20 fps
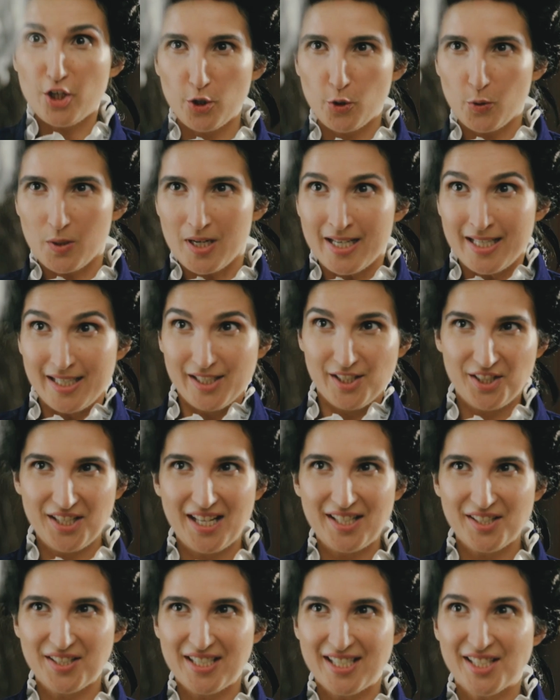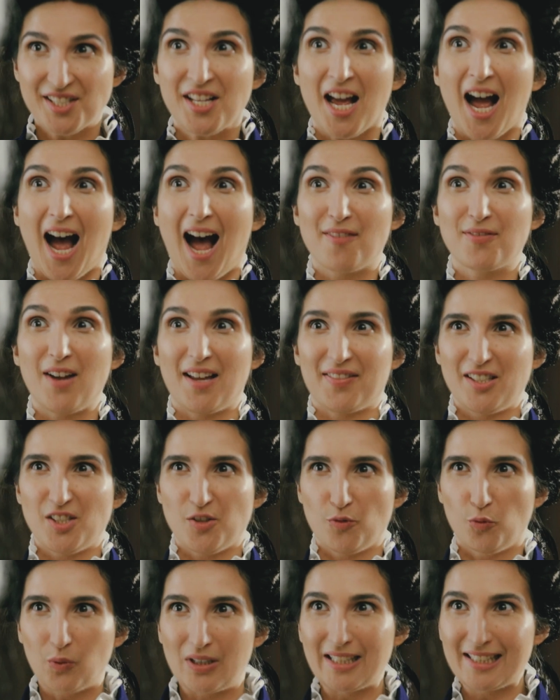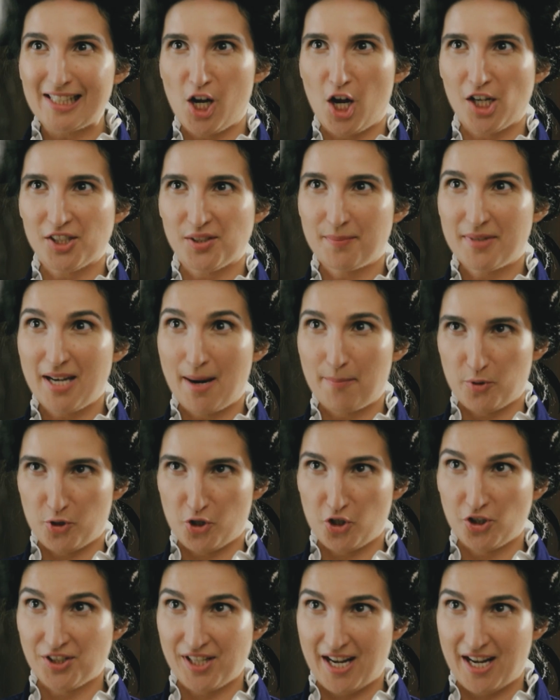Dude, Celsius, I've got this really awesome temperature